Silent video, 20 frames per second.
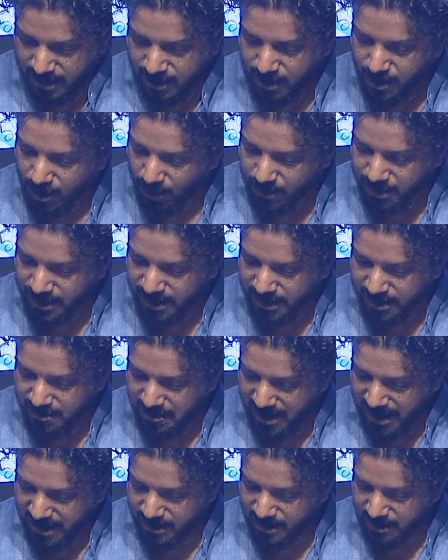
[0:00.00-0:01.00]
God can
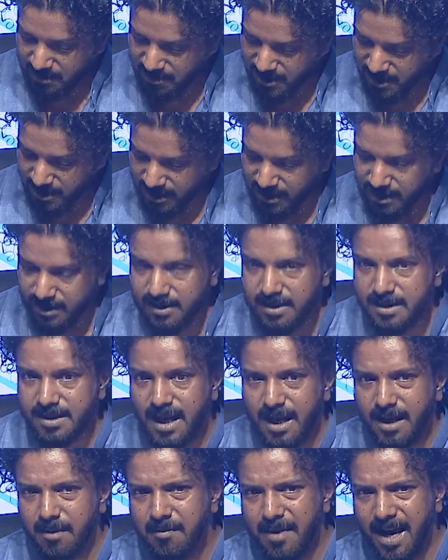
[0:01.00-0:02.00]
make miracles
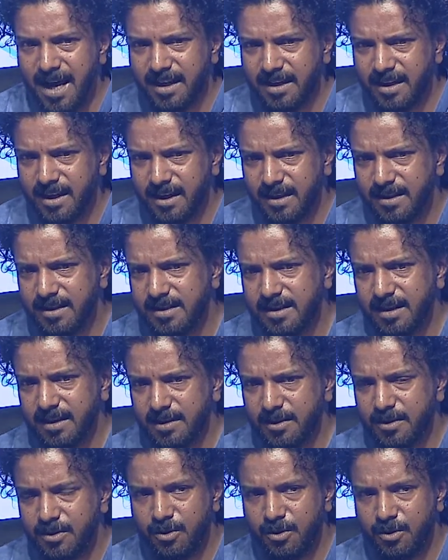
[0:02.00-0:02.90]
and man can sin.